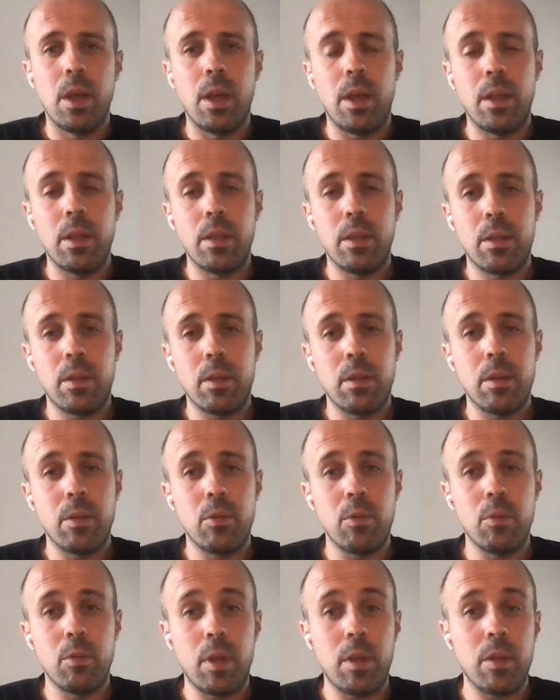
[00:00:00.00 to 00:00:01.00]
and
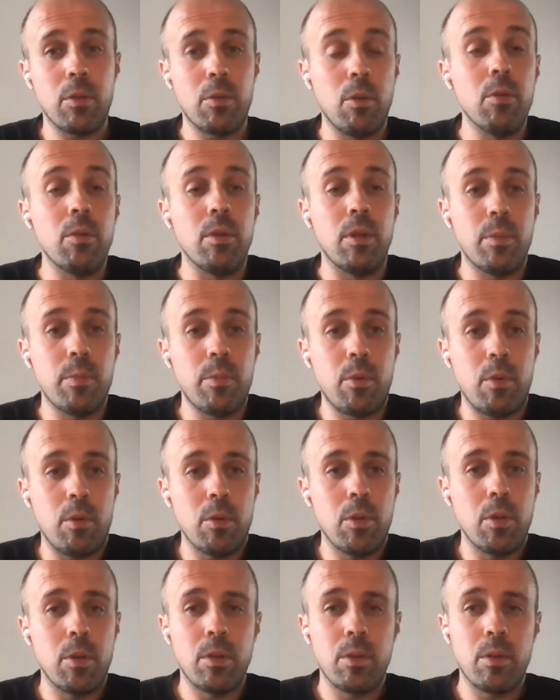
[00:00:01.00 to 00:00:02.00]
to test all these
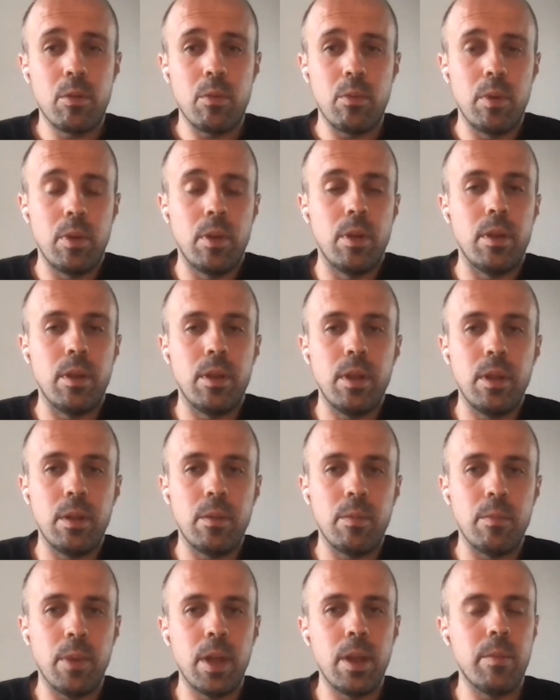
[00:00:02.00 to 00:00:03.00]
projects, we need
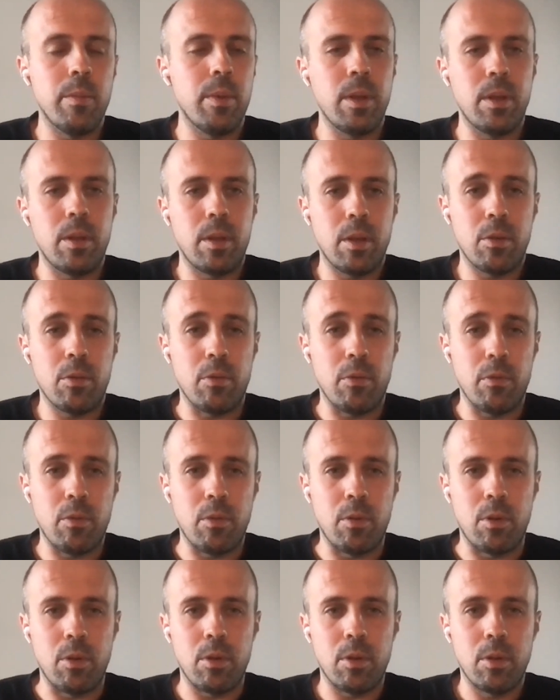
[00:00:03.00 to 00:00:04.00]
many tests, of
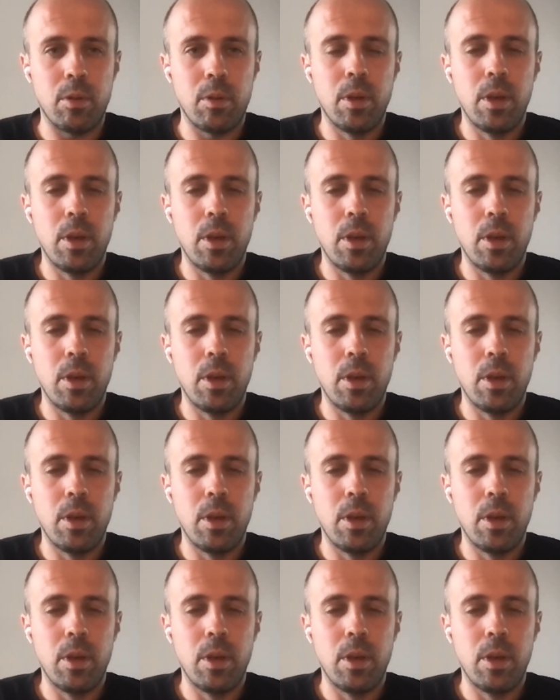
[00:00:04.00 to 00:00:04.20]
course.